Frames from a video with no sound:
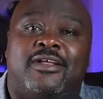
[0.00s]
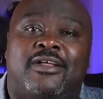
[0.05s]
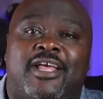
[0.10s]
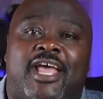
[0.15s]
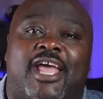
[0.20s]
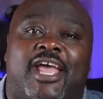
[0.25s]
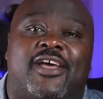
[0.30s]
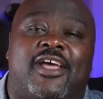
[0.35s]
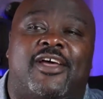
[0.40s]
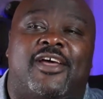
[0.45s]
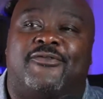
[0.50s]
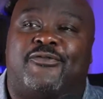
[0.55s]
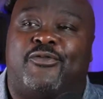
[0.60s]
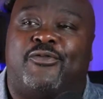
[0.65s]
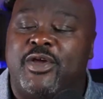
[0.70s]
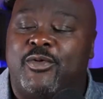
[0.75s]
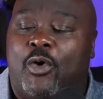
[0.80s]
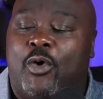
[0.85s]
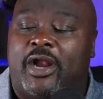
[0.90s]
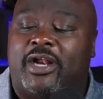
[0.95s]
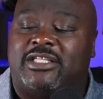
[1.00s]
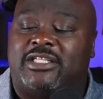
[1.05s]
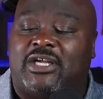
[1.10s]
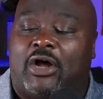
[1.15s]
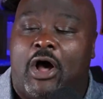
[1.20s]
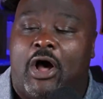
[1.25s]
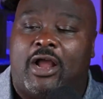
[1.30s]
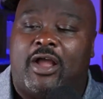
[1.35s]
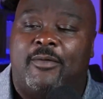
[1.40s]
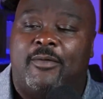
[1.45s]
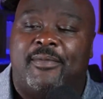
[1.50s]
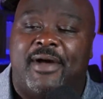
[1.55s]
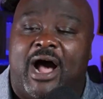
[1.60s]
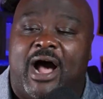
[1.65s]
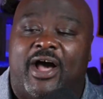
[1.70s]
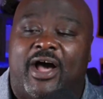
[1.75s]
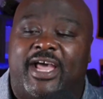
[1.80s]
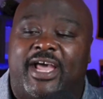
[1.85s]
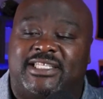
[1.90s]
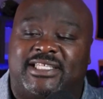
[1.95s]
If we want to talk about and